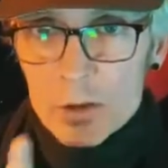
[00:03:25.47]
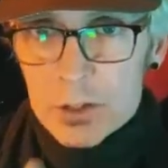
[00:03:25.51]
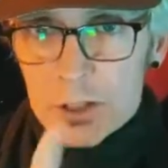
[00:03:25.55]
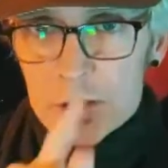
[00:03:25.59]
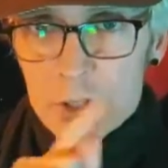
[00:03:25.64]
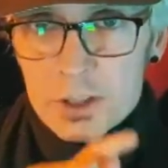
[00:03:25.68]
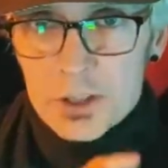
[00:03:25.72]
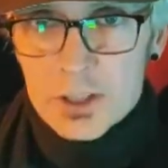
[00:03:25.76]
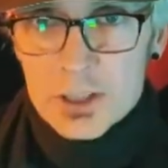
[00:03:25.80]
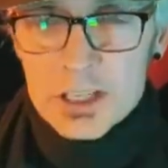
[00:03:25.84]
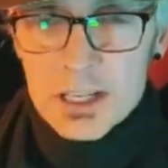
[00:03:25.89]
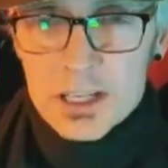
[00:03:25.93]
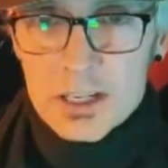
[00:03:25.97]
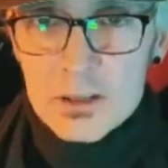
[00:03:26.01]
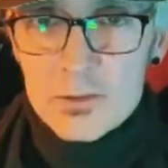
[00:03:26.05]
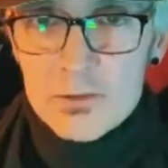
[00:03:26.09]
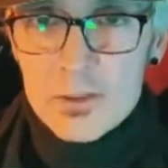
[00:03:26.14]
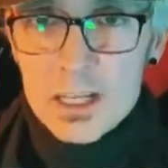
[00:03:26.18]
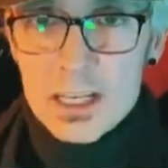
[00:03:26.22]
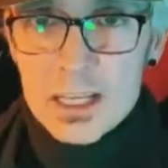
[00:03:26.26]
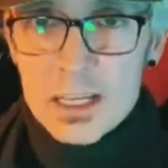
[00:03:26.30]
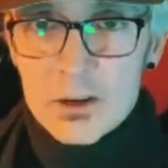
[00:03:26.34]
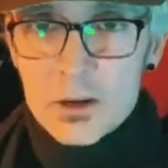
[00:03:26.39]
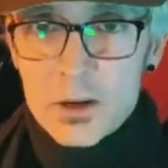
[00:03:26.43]
So at the end of the
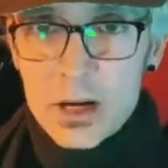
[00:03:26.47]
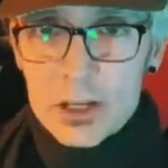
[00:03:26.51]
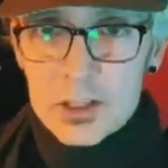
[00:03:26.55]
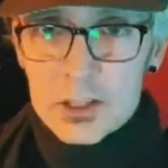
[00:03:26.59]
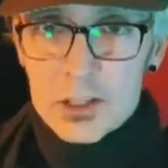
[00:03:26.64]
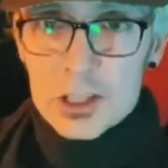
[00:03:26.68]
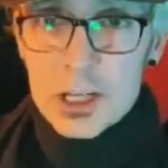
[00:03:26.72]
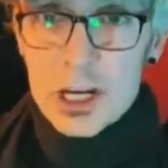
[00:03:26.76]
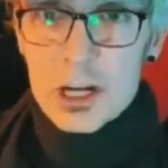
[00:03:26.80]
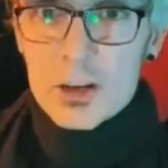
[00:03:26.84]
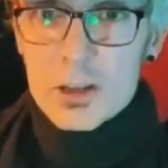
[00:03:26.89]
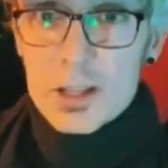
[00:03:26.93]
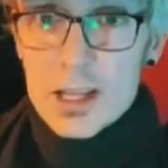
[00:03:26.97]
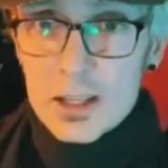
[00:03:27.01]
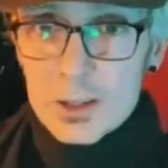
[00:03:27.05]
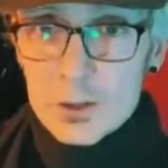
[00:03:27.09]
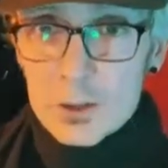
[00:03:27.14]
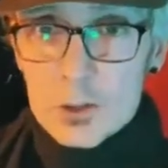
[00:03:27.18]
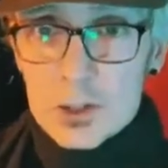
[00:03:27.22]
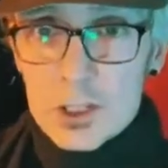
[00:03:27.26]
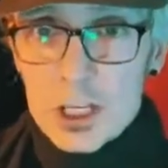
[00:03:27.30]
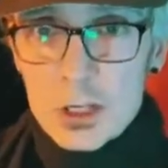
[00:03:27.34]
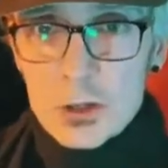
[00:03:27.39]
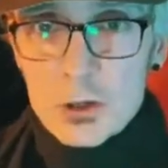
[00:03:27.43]
video, I'll share that little
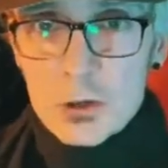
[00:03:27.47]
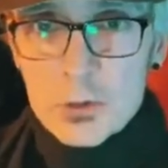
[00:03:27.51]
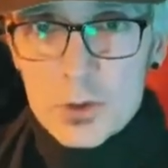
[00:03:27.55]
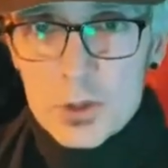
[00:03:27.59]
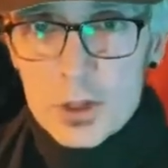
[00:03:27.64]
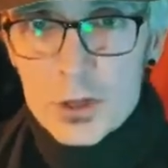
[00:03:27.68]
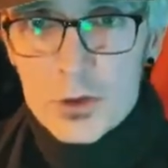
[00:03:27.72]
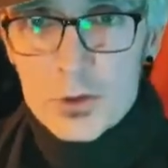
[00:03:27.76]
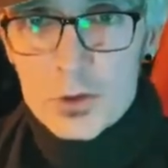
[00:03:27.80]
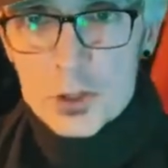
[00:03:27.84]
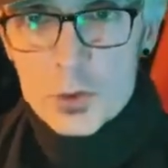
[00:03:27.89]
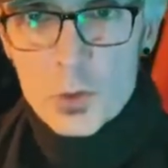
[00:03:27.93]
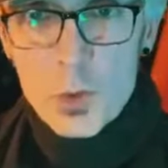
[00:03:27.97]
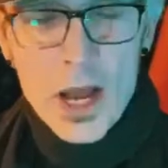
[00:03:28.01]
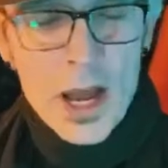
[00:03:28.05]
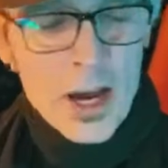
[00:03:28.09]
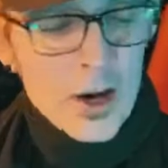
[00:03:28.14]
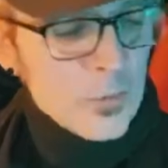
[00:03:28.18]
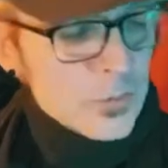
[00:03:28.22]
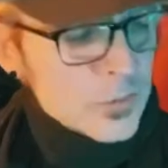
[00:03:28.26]
secret with you as well.